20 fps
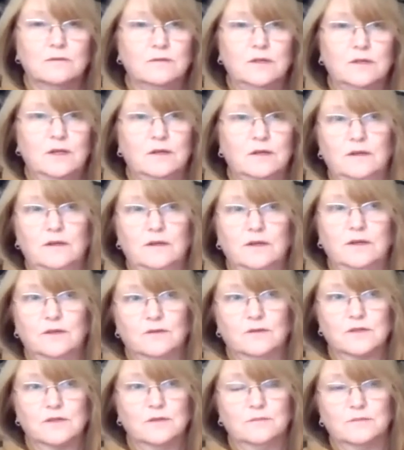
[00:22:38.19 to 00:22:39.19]
you
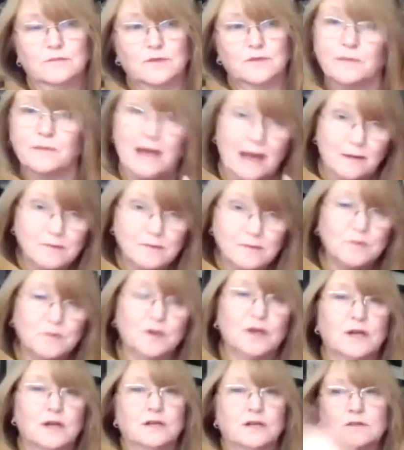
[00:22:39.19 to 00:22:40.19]
know some some CAMHS
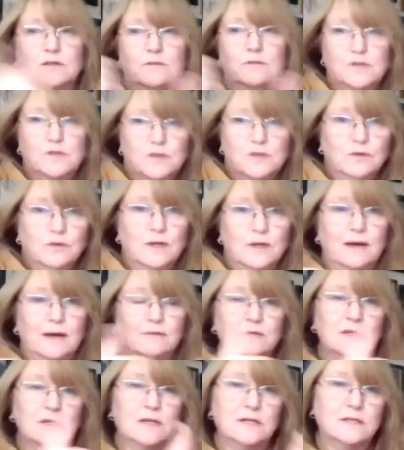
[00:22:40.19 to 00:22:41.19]
workers some school
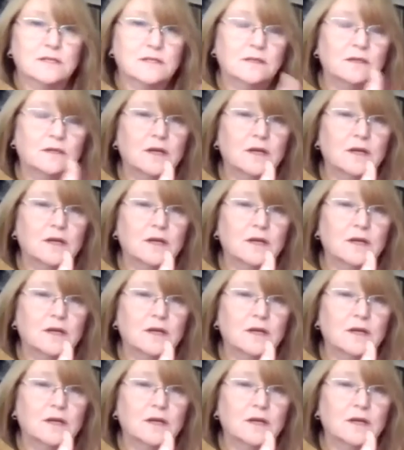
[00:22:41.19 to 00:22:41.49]
counselors and